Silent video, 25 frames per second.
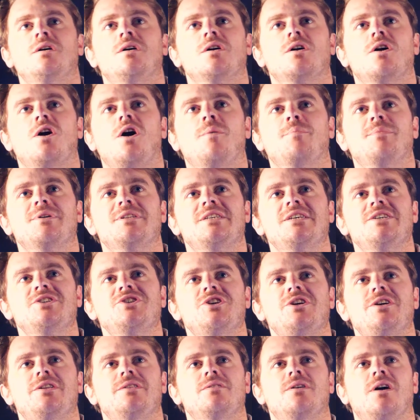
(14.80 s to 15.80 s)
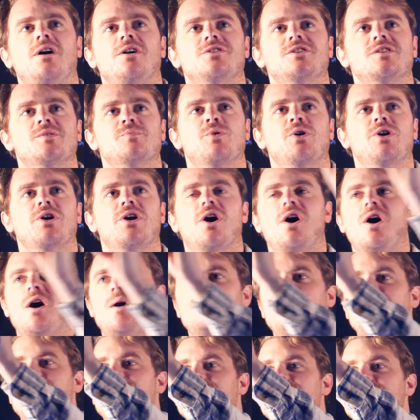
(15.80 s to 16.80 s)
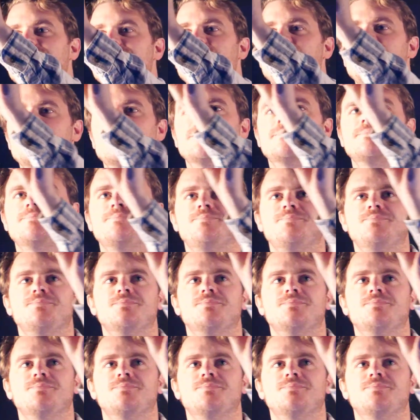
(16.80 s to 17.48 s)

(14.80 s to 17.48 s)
competition, I'll just put comp for short.